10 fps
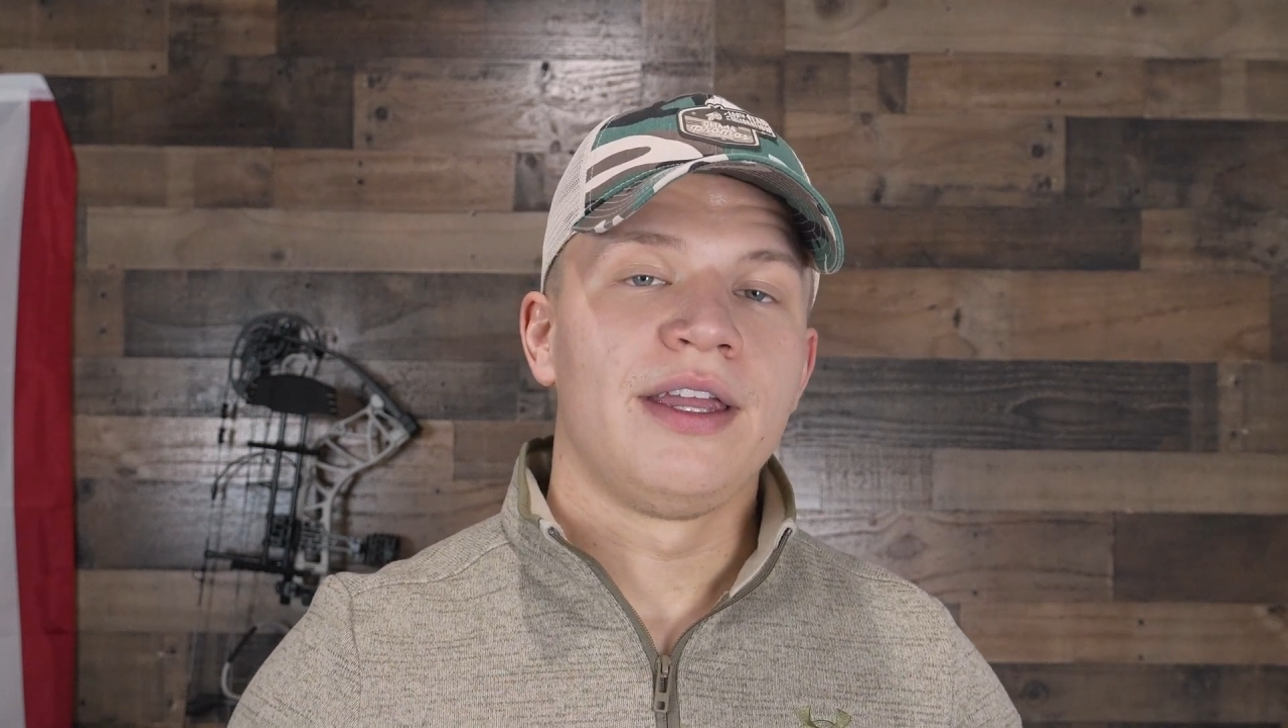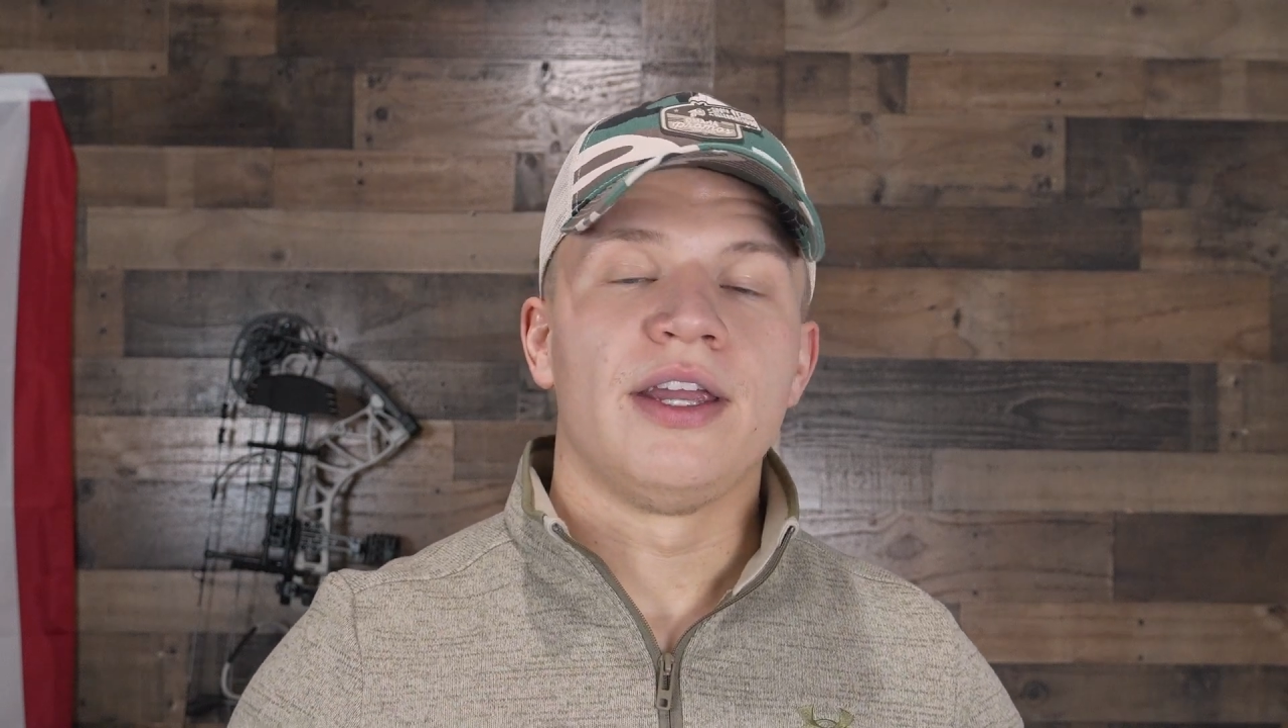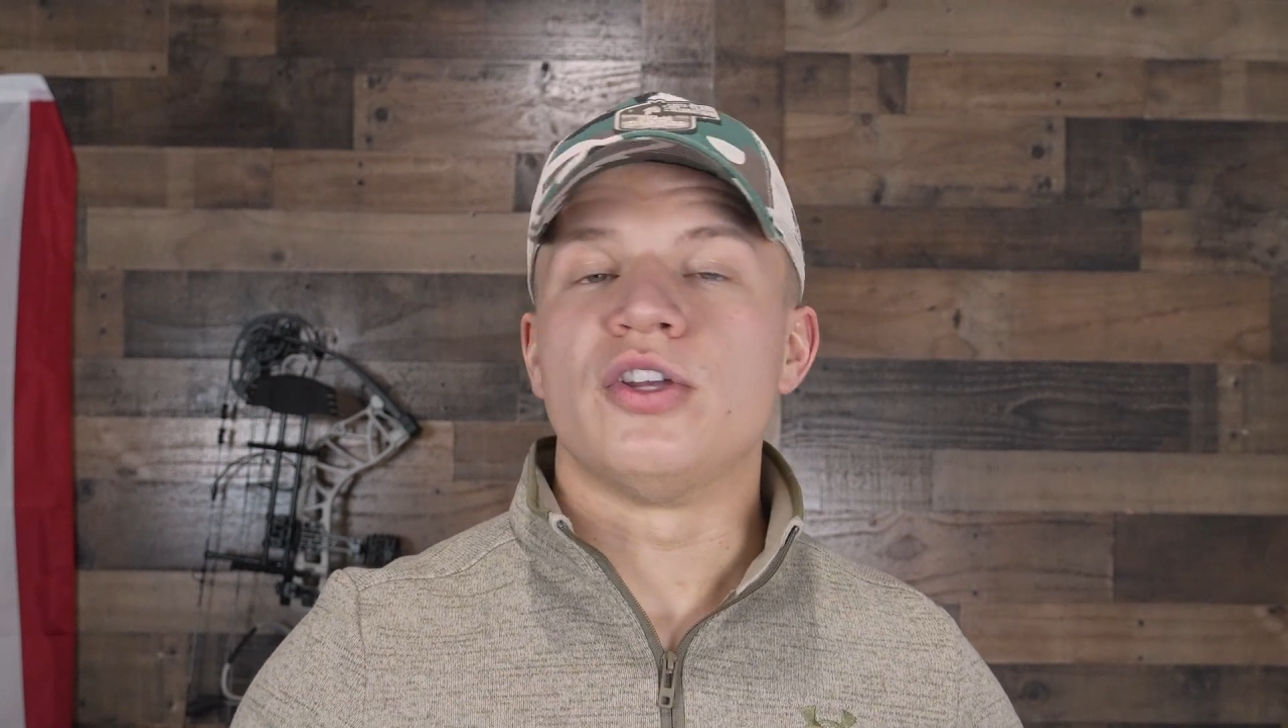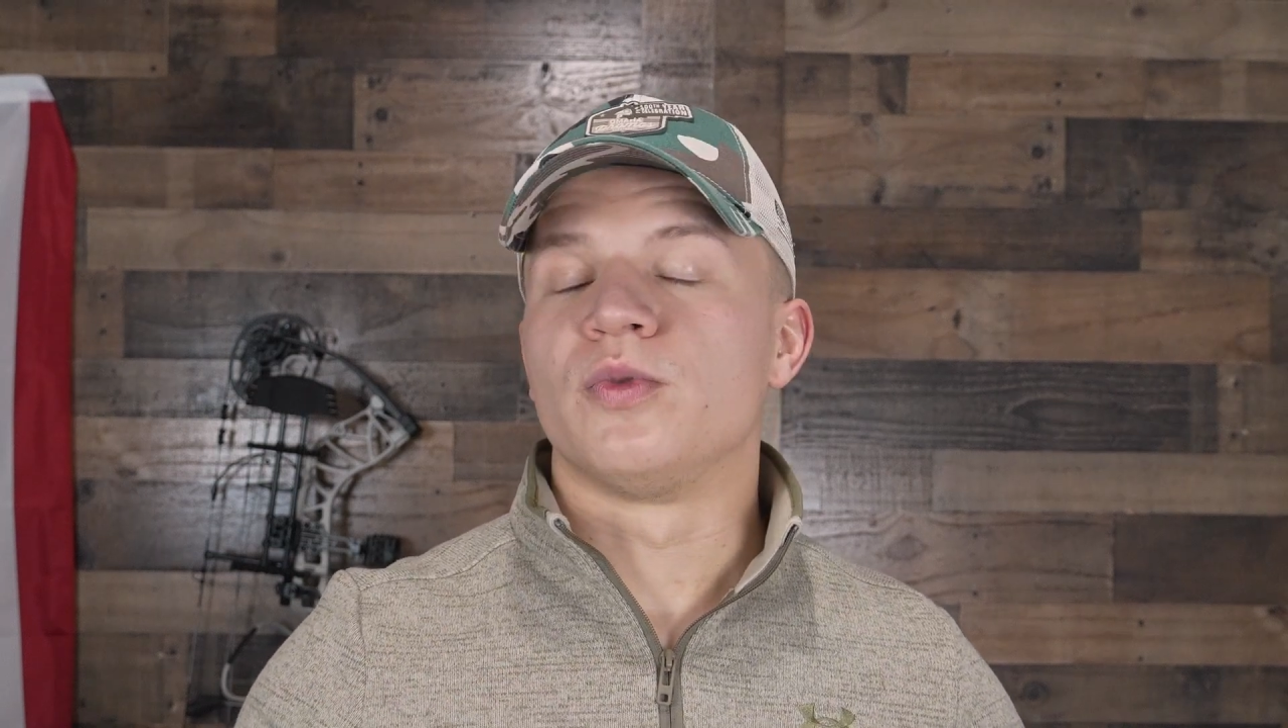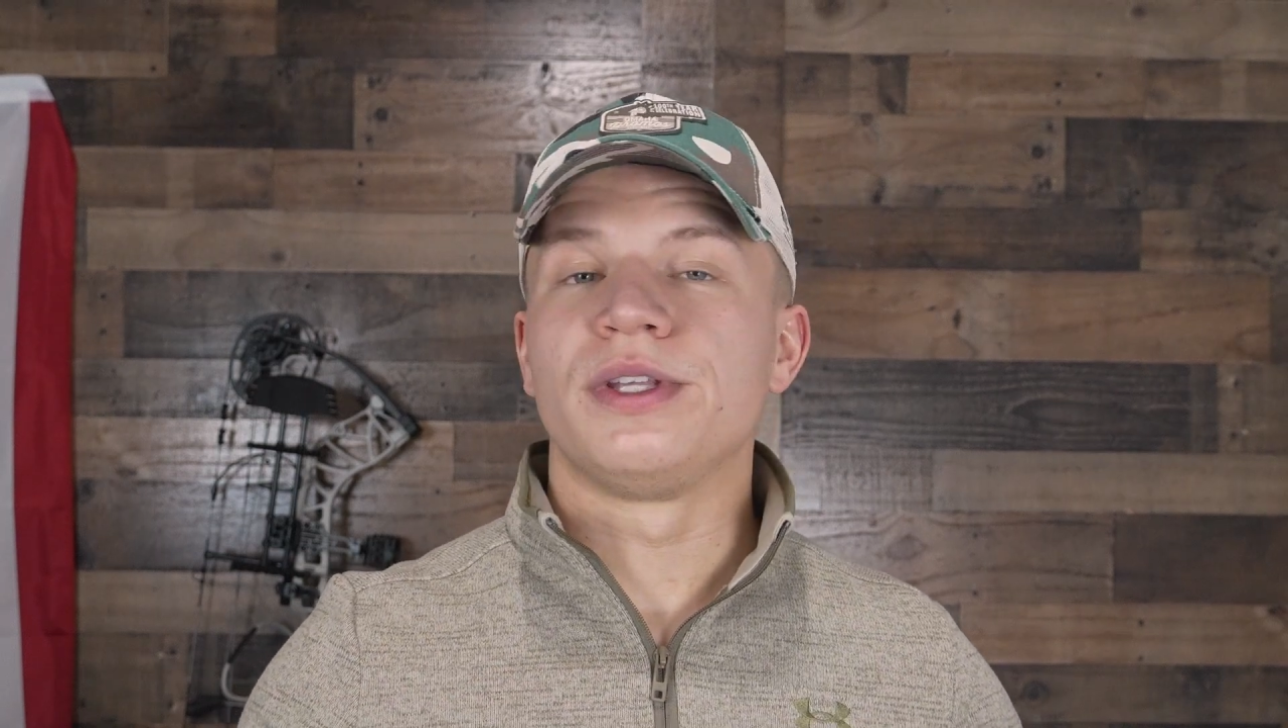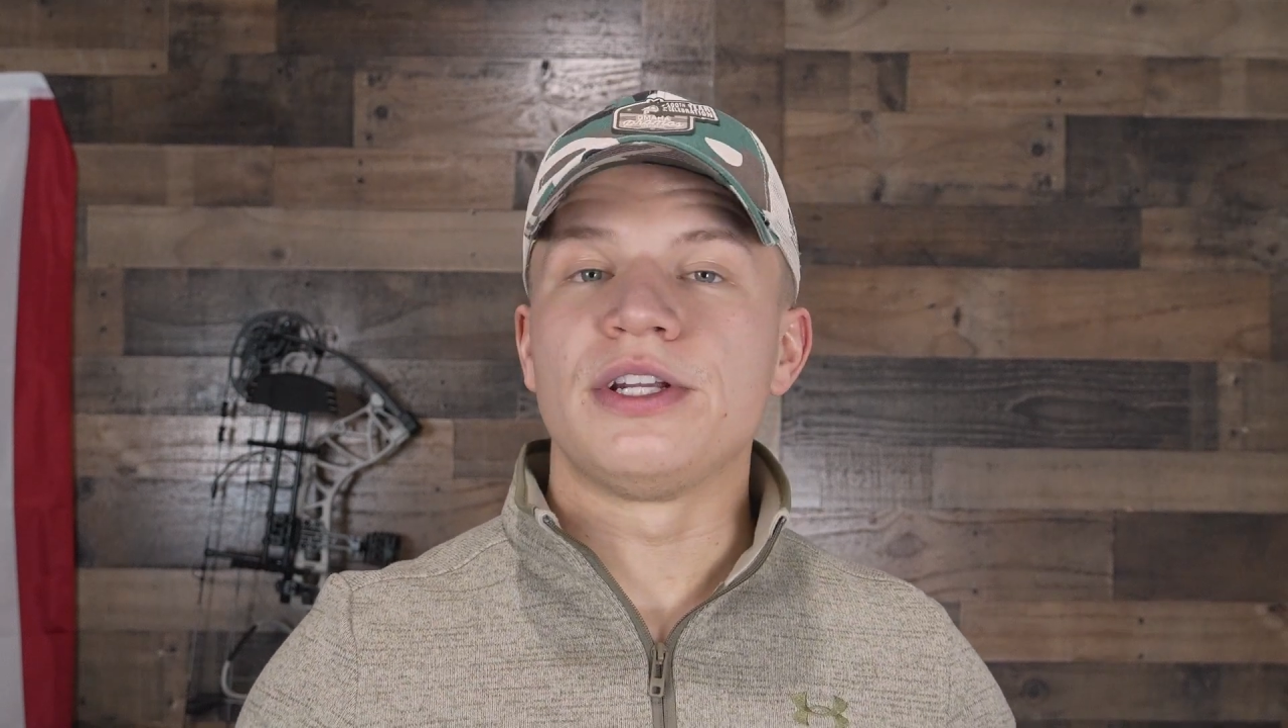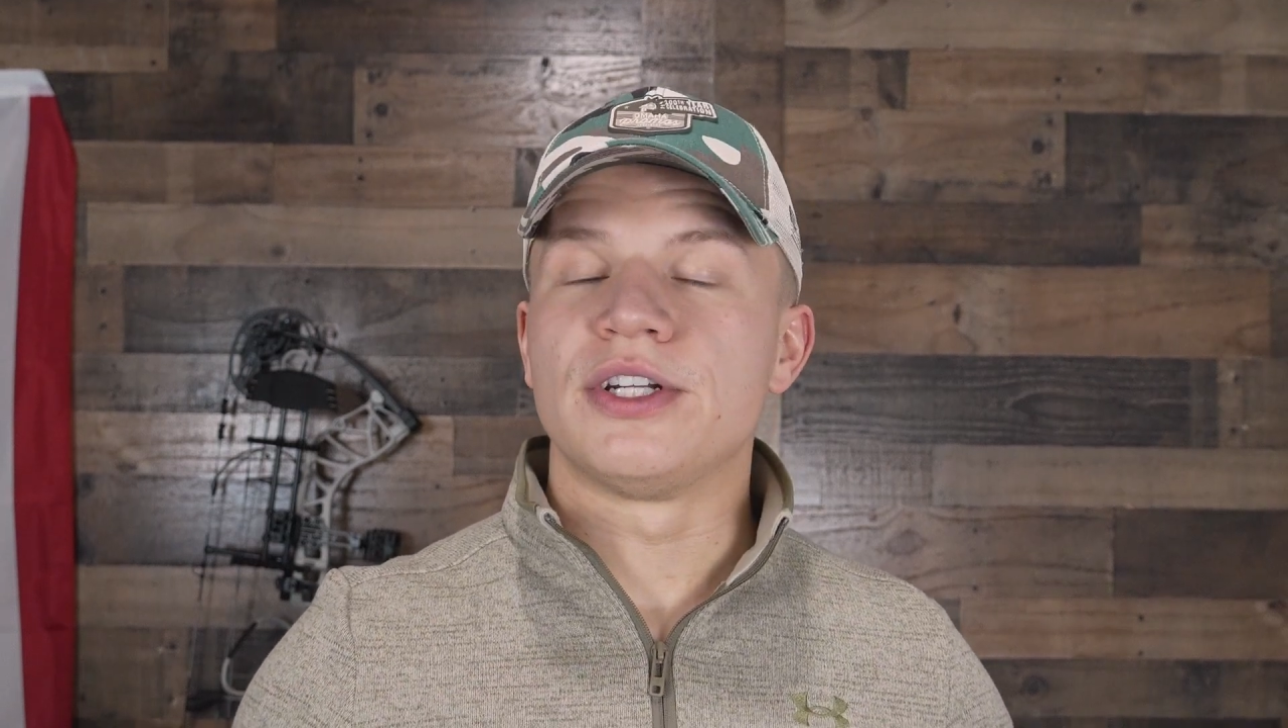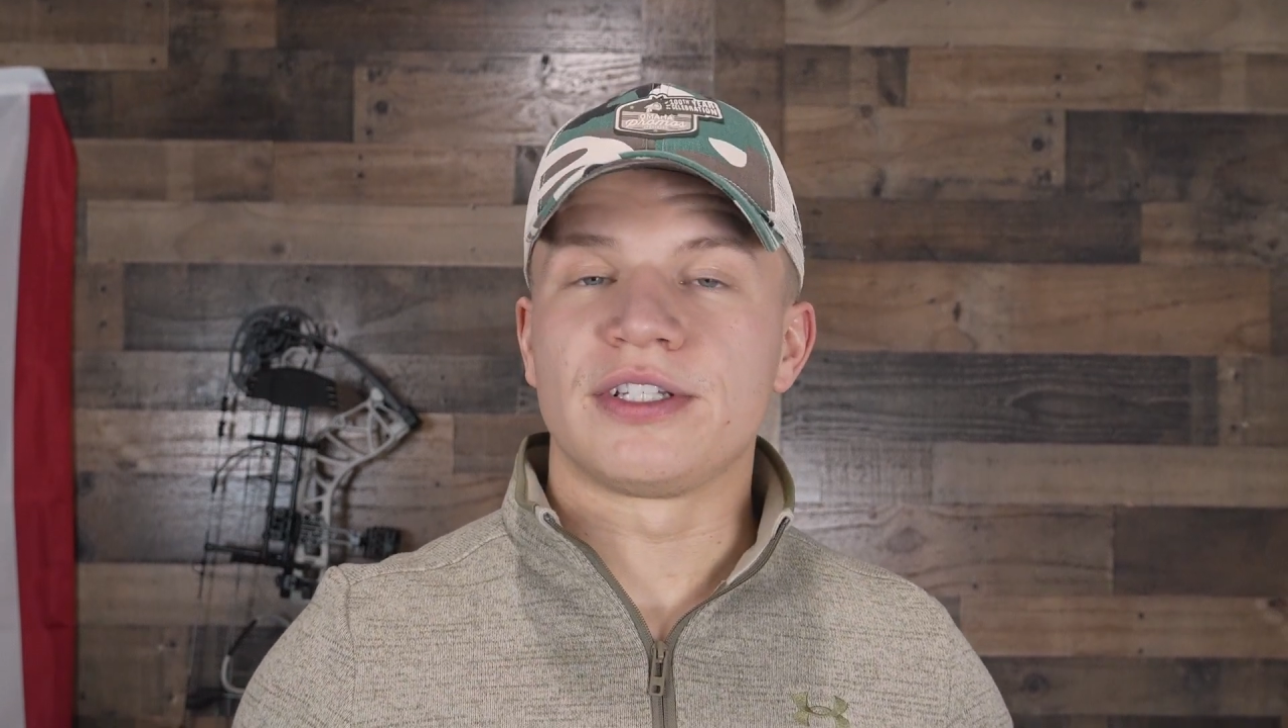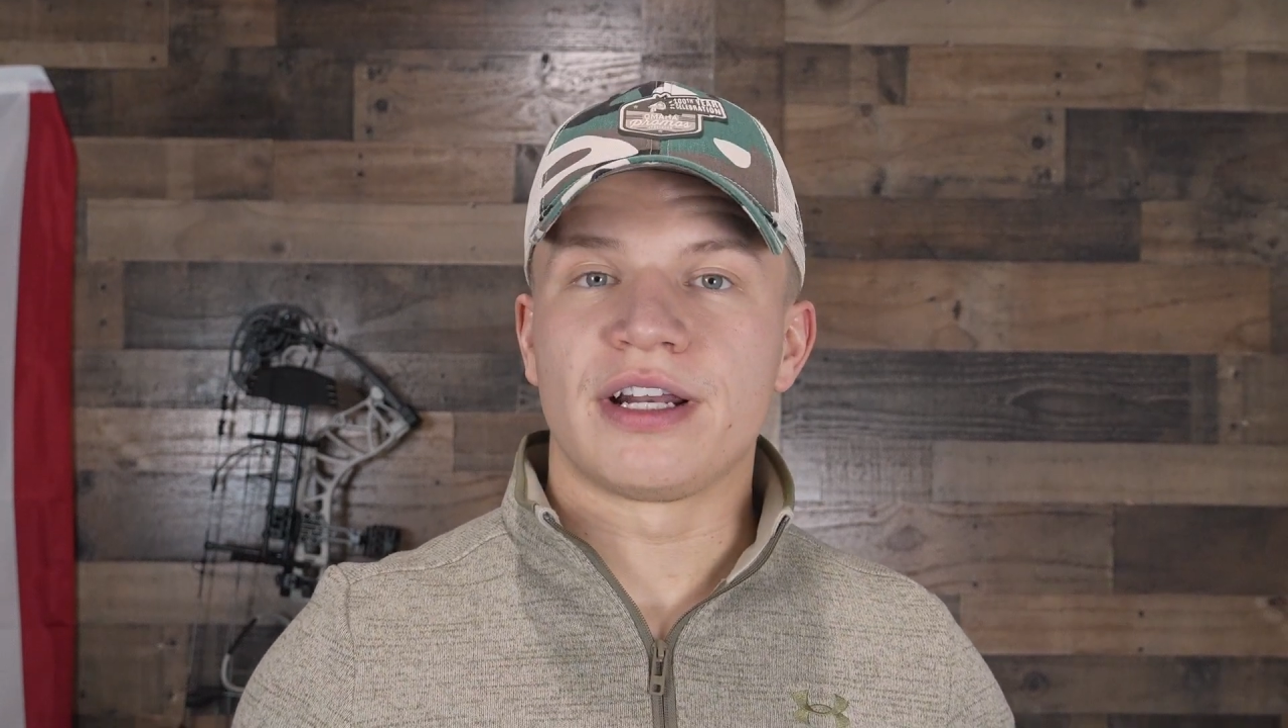is really just